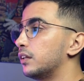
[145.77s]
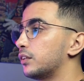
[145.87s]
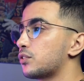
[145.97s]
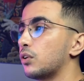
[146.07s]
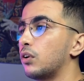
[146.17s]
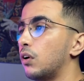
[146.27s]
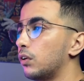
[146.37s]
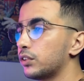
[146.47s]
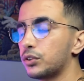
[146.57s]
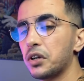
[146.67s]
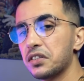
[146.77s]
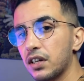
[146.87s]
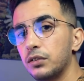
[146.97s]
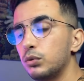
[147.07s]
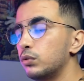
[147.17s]
So all the tricks
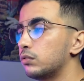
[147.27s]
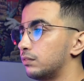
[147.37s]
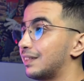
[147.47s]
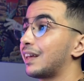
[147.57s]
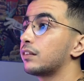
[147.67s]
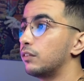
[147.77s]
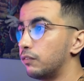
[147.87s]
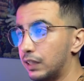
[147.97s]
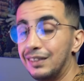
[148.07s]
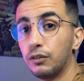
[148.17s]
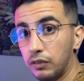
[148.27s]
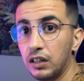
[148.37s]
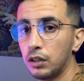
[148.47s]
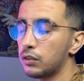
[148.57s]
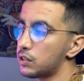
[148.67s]
I do, like in the
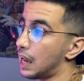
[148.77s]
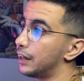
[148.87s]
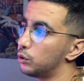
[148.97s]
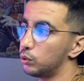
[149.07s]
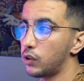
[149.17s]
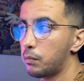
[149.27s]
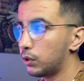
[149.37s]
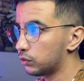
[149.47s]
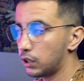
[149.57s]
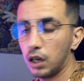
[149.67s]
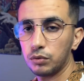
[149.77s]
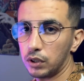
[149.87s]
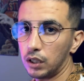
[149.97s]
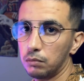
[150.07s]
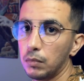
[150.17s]
videos, I do them on
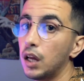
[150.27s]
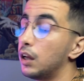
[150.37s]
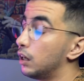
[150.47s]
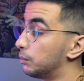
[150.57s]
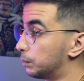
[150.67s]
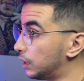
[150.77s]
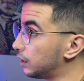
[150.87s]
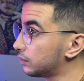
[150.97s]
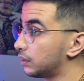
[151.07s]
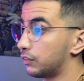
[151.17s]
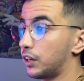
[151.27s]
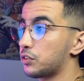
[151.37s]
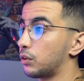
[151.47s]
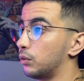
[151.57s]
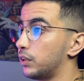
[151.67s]
DownTeam. But if I
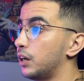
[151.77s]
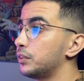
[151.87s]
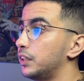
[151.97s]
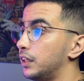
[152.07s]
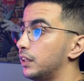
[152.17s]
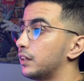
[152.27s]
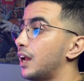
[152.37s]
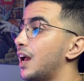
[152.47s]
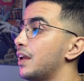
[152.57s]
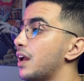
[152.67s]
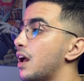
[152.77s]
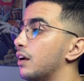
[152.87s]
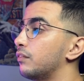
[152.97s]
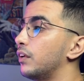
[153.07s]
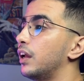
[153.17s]
scroll down in here, I
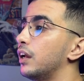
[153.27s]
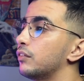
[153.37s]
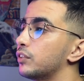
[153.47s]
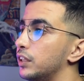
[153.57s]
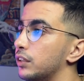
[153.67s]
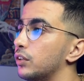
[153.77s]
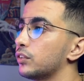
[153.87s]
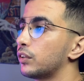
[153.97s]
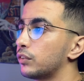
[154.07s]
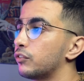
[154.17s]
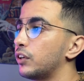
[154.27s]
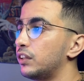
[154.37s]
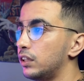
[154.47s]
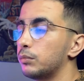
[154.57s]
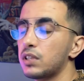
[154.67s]
have every other free
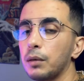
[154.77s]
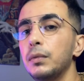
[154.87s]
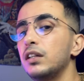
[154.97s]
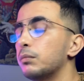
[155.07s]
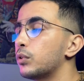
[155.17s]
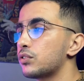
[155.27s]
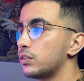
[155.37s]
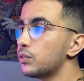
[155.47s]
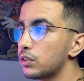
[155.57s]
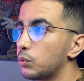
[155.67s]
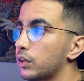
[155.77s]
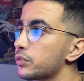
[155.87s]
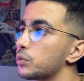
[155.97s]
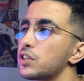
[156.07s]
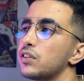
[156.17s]
teams, I mean the most used ones,
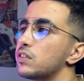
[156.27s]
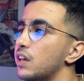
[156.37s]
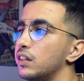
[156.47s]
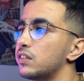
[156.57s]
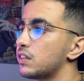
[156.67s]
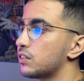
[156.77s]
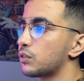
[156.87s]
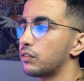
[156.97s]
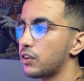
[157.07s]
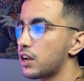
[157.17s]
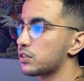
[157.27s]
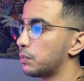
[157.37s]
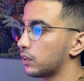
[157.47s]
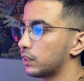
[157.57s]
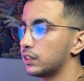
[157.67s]
which is Taste, Sensor, Flare,
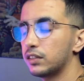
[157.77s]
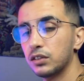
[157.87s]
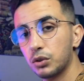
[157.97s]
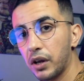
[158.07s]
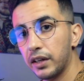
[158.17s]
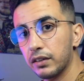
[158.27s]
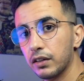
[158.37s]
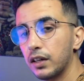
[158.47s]
Spotlight, and Trade.